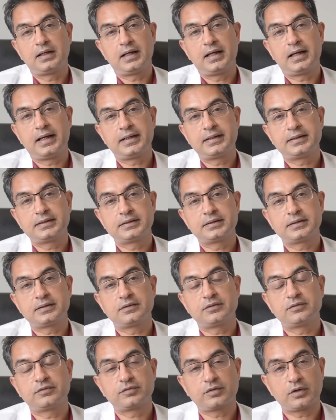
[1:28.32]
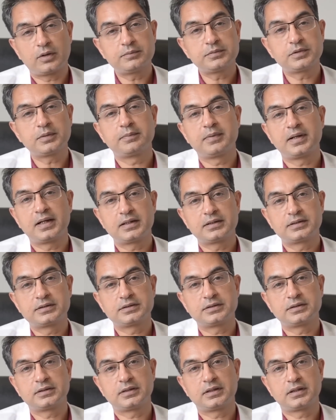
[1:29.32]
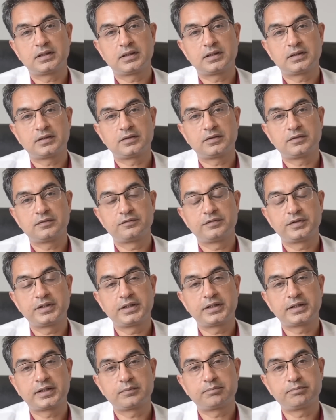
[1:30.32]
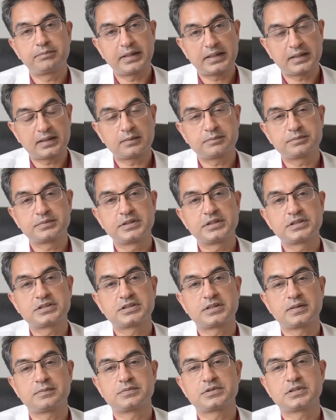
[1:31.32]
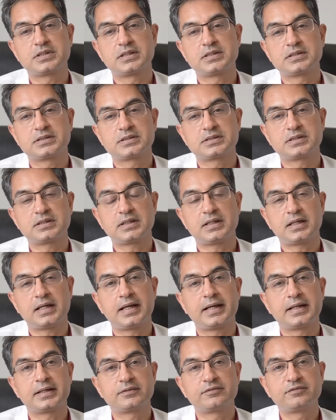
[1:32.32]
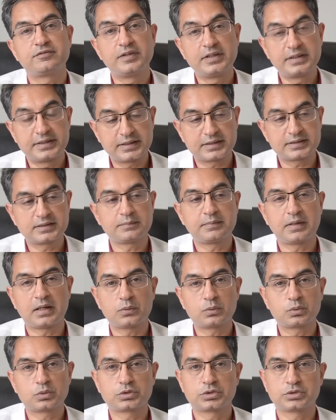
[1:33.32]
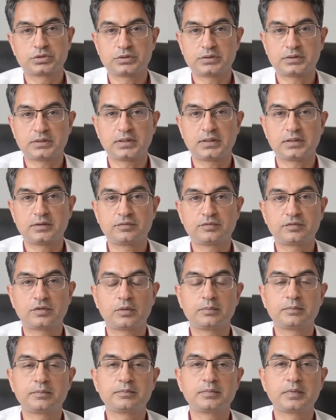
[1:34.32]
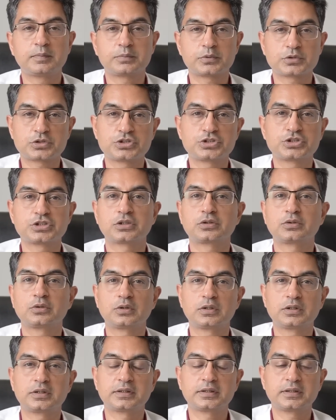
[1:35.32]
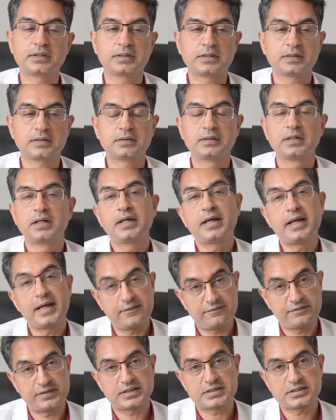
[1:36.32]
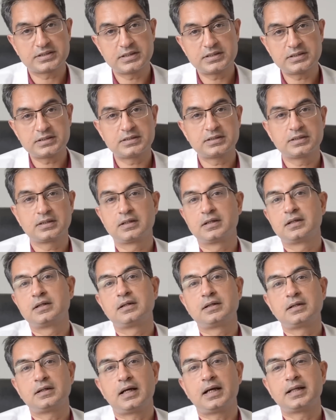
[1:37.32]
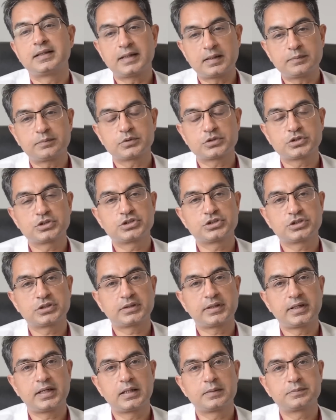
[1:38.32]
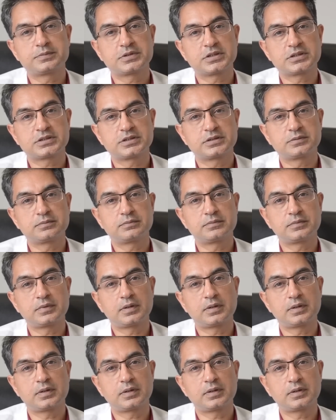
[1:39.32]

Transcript: And from the blood, we can pick up these stem cells and filter them out from a procedure called apheresis. And that procedure helps us in